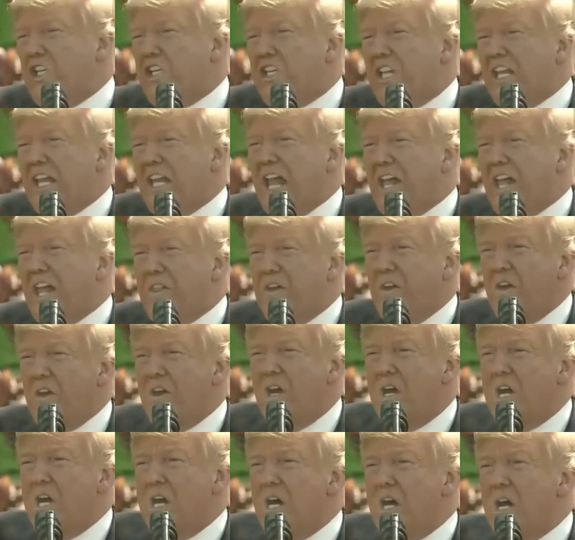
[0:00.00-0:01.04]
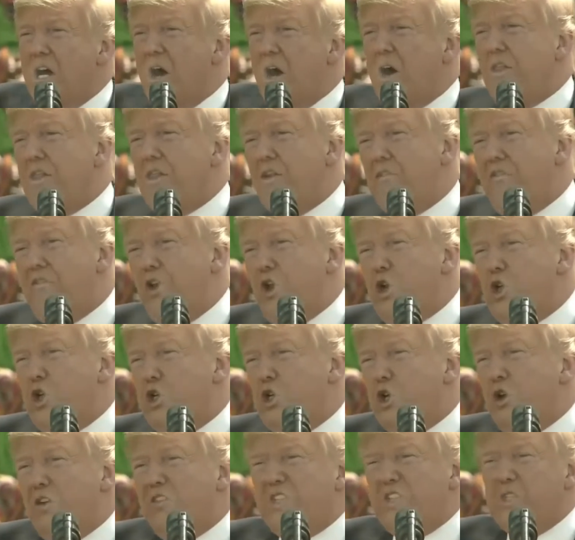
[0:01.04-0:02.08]
together on the
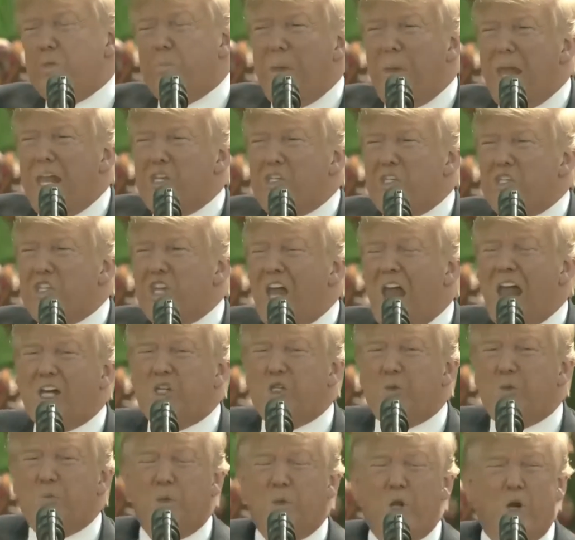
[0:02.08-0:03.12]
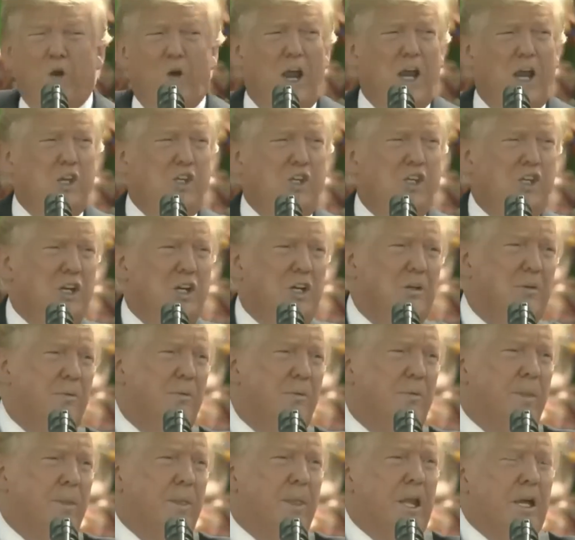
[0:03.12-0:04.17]
future of space exploration.
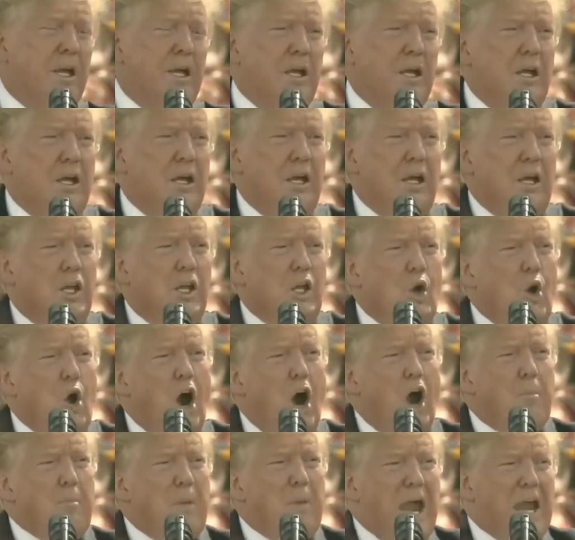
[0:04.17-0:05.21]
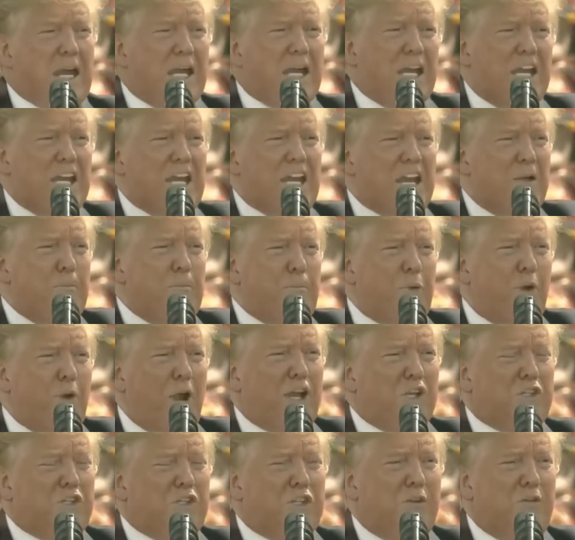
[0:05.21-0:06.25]
You are making
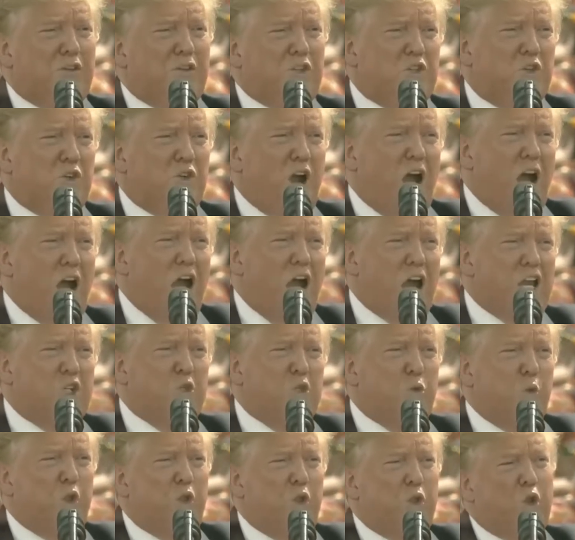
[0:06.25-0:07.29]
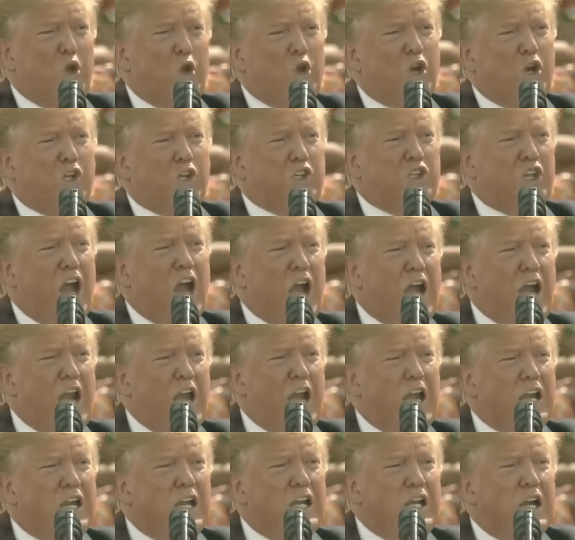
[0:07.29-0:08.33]
impressive strides with your
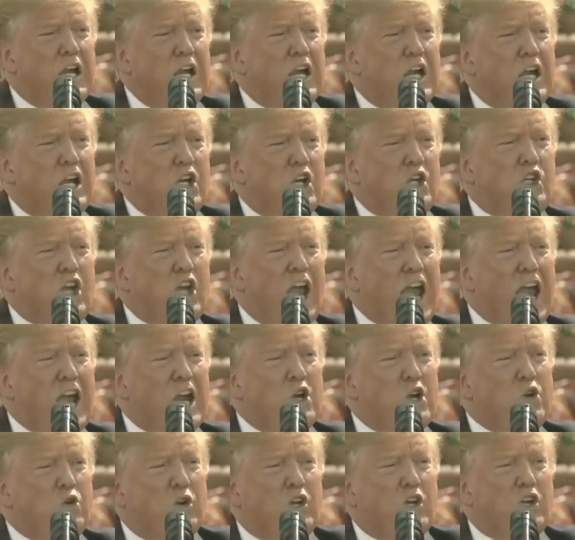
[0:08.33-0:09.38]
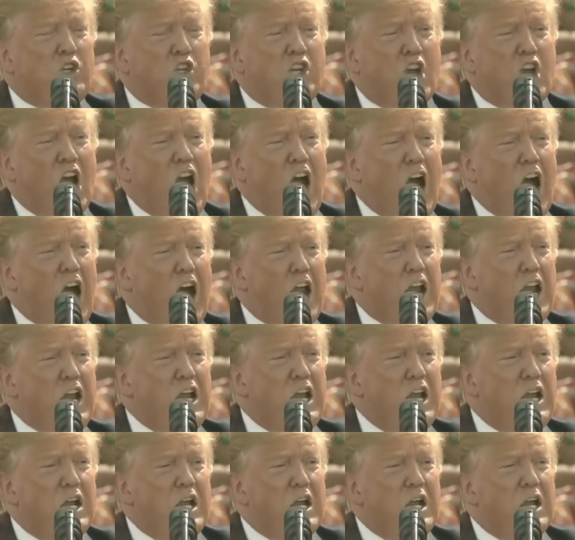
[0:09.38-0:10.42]
exciting
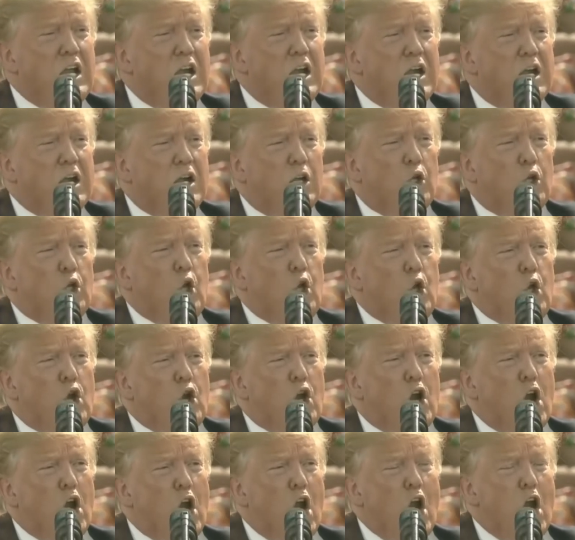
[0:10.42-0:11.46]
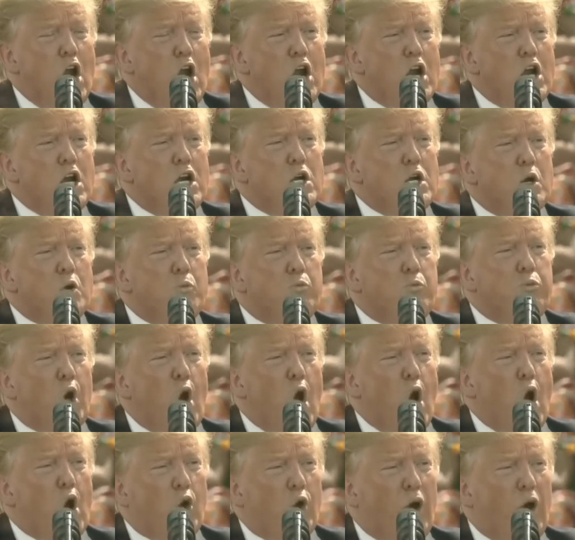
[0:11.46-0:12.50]
Chandrayaan lunar
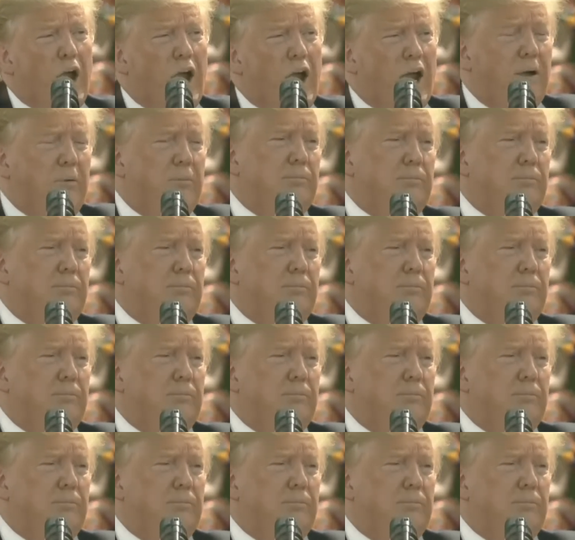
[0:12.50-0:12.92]
program.